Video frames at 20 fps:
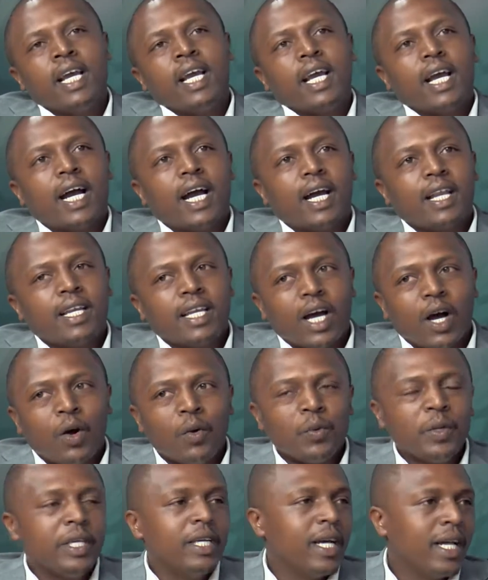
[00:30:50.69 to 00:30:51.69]
uh, now
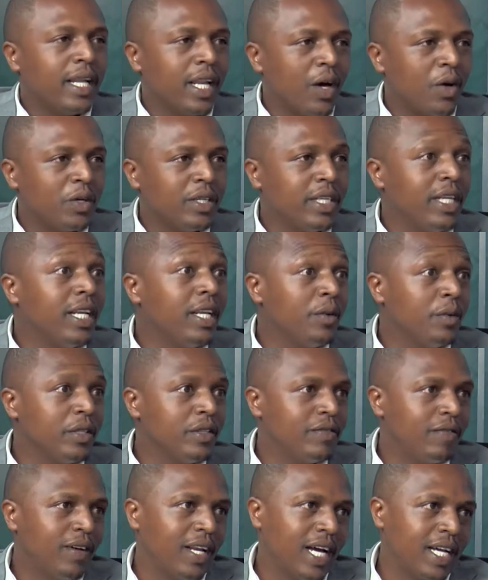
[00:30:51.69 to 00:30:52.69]
we are now dealing with the
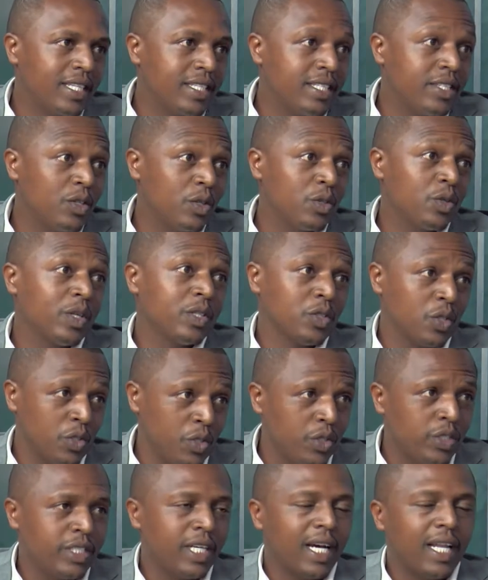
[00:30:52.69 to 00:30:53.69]
floods, so it's a
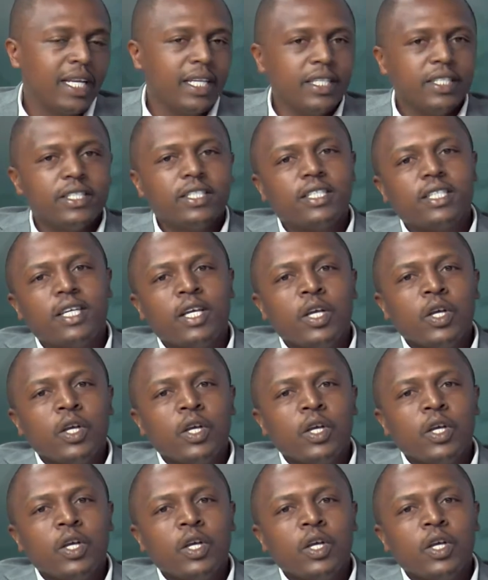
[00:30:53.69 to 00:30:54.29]
social challenge.